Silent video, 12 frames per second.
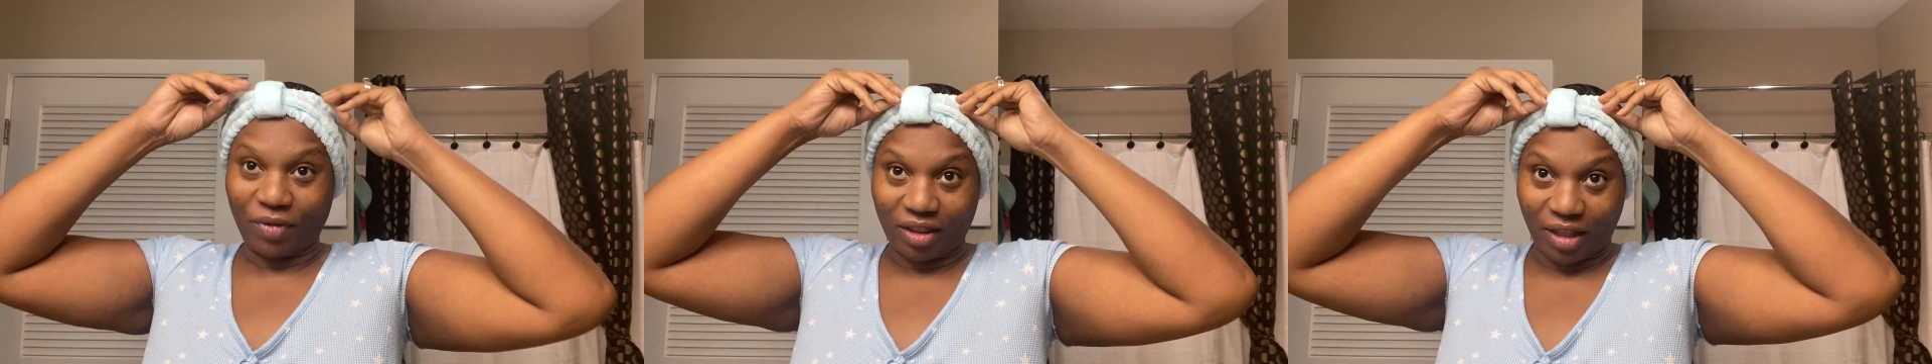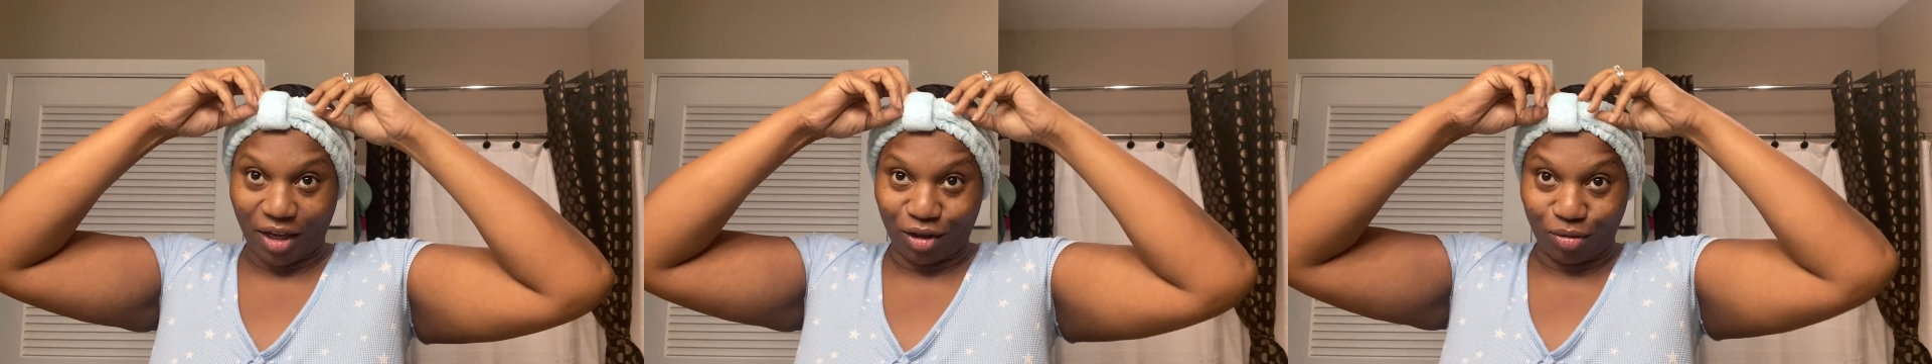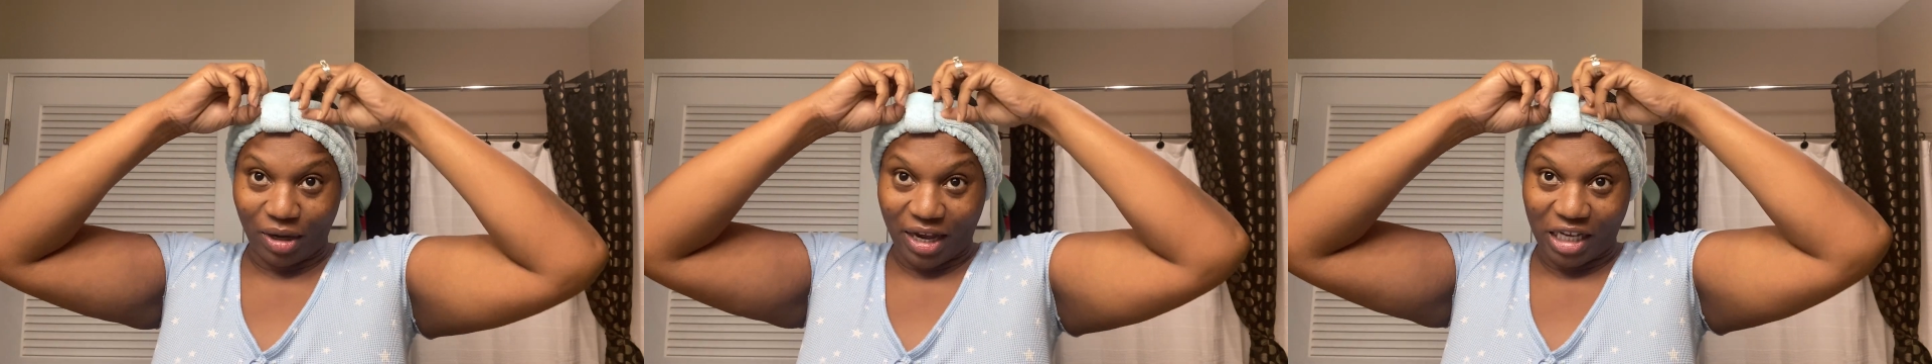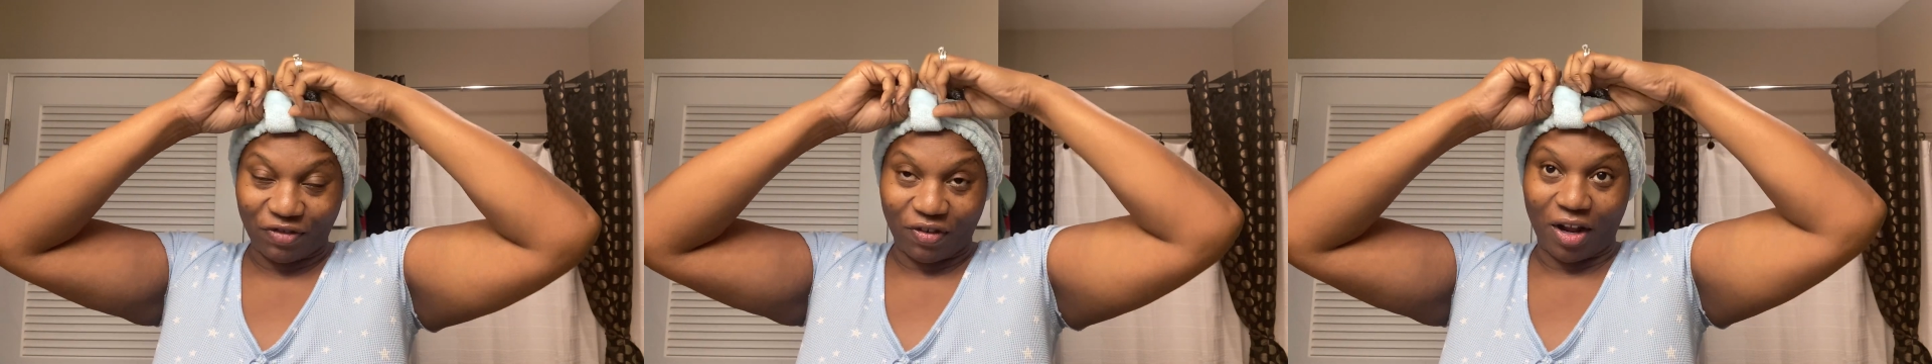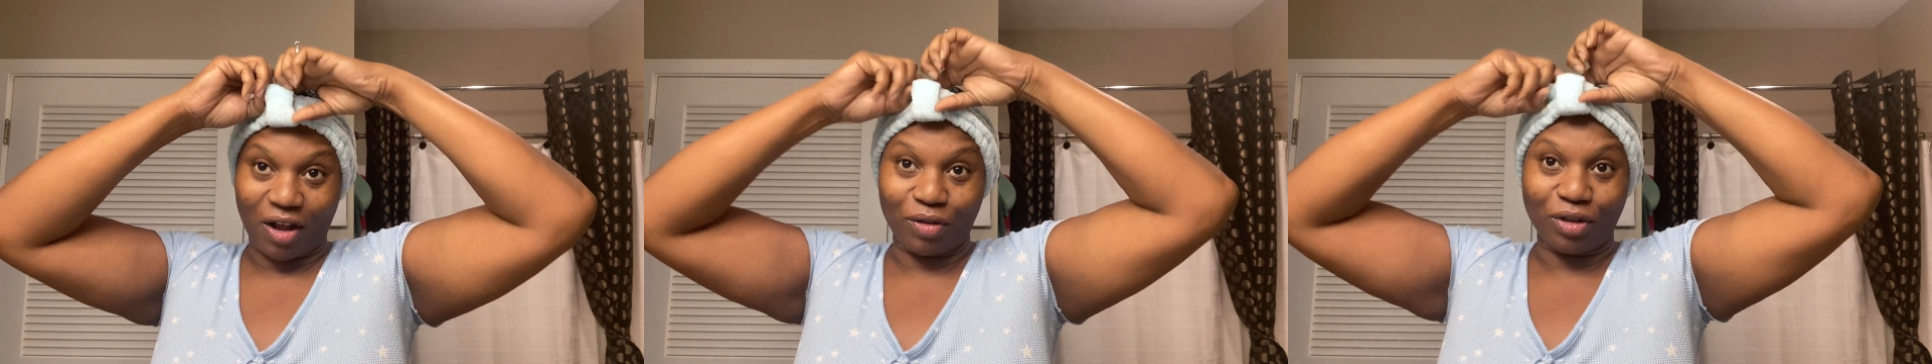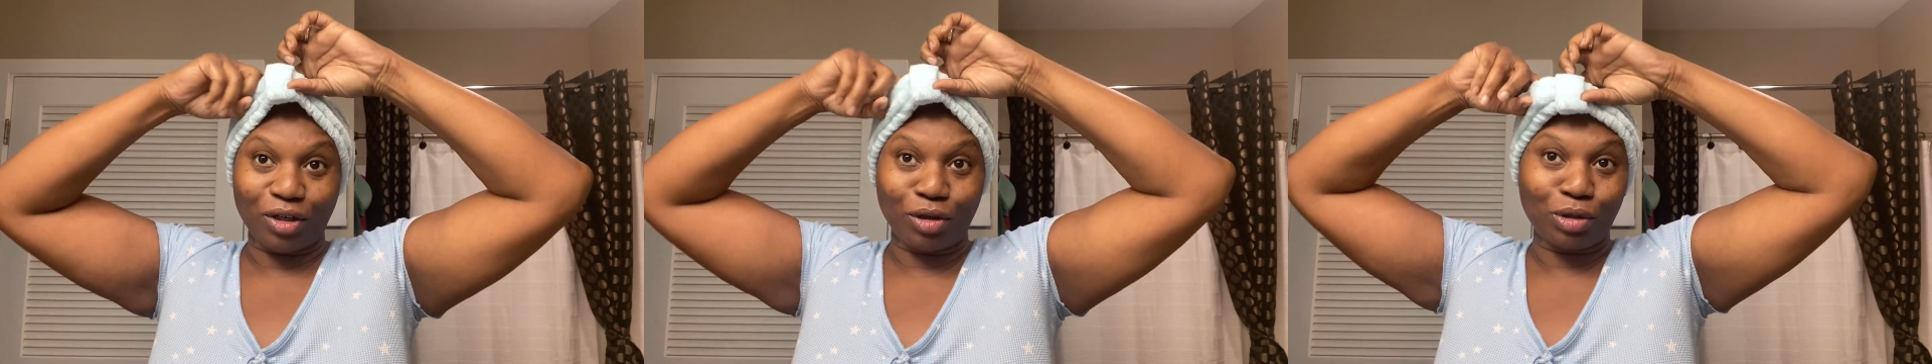Thank you guys for all
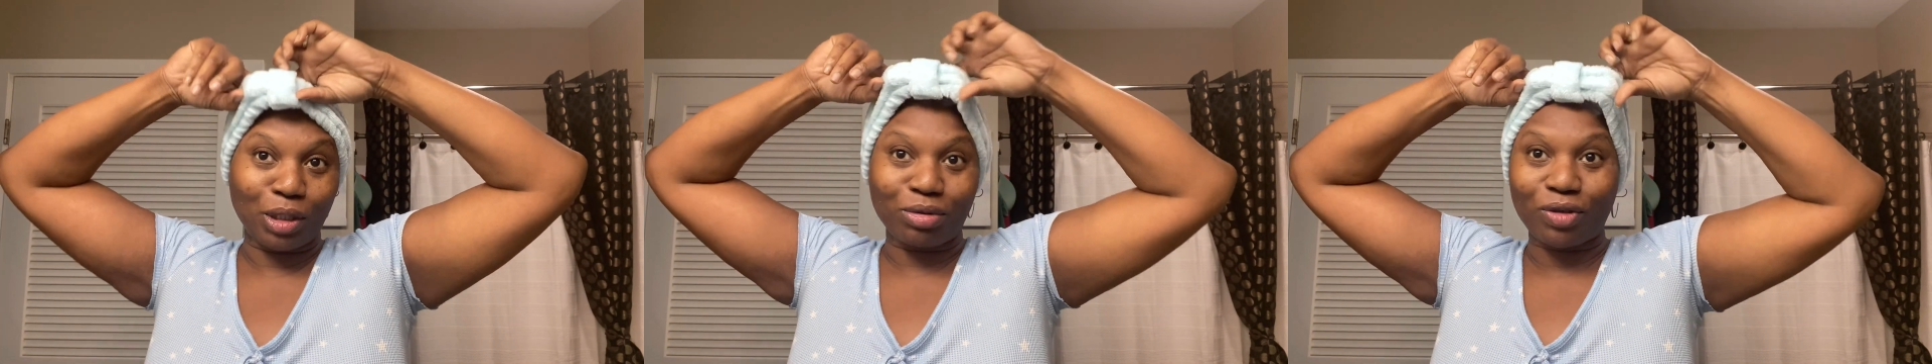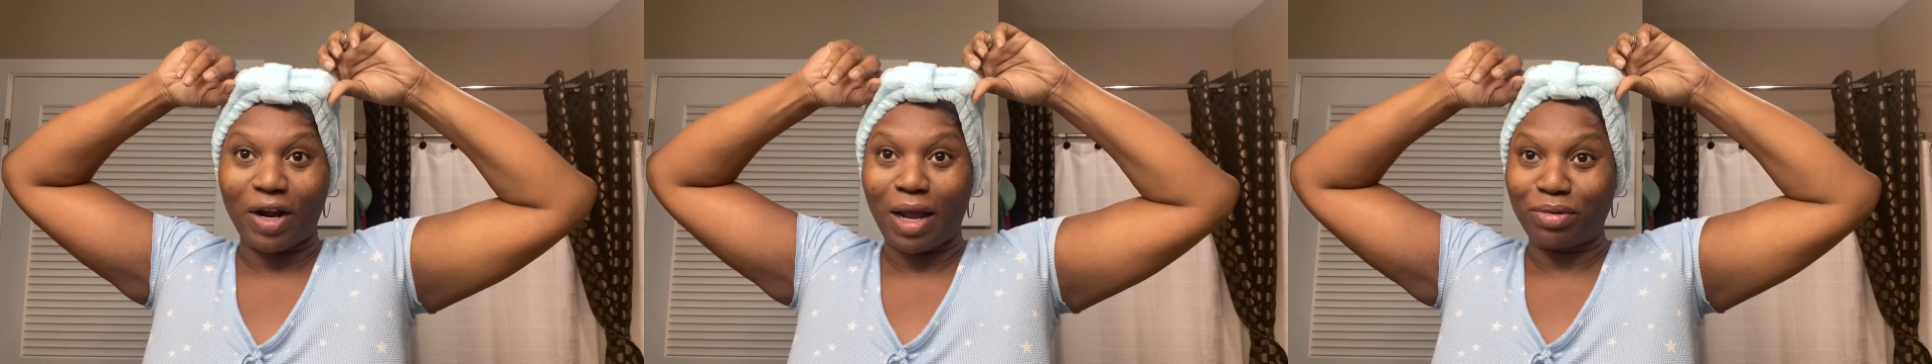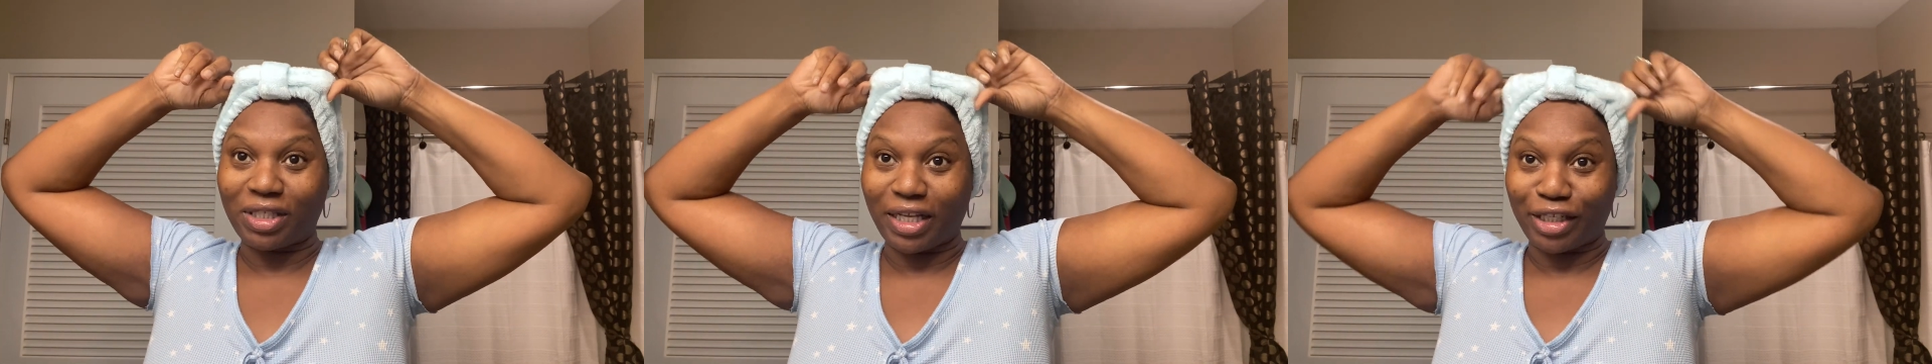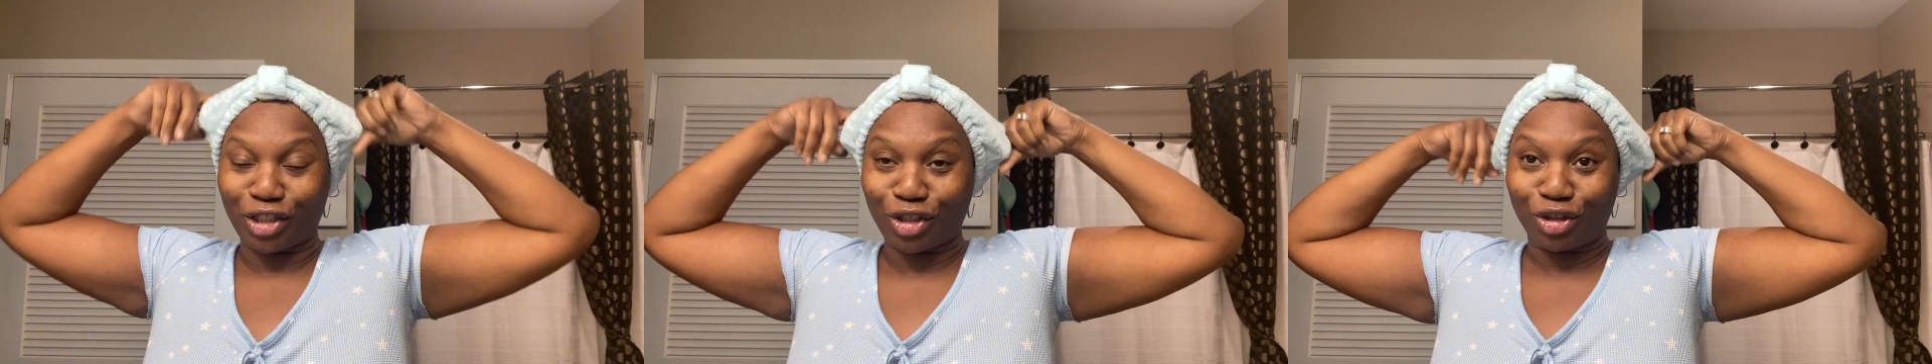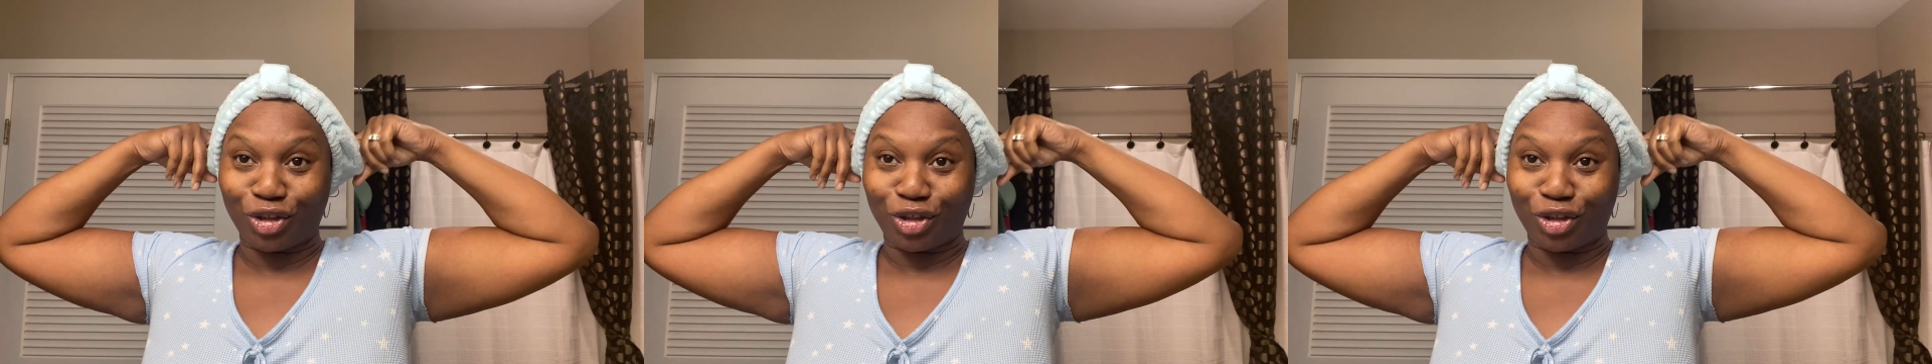the new subscribers that's